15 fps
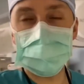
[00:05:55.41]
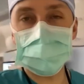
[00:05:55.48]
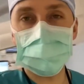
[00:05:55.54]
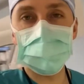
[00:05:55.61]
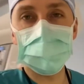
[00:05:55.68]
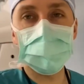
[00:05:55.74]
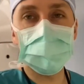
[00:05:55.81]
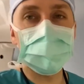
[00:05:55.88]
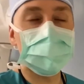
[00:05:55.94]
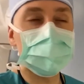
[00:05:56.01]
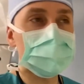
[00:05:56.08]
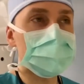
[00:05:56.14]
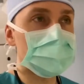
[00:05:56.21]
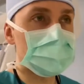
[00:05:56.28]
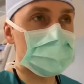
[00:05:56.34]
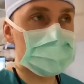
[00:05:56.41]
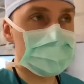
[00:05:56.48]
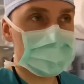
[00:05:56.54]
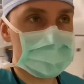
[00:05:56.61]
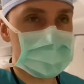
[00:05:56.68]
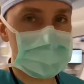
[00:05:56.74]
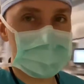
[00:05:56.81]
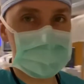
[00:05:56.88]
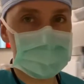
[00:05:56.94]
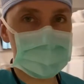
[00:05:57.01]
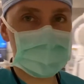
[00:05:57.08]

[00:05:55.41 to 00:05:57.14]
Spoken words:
suite. Super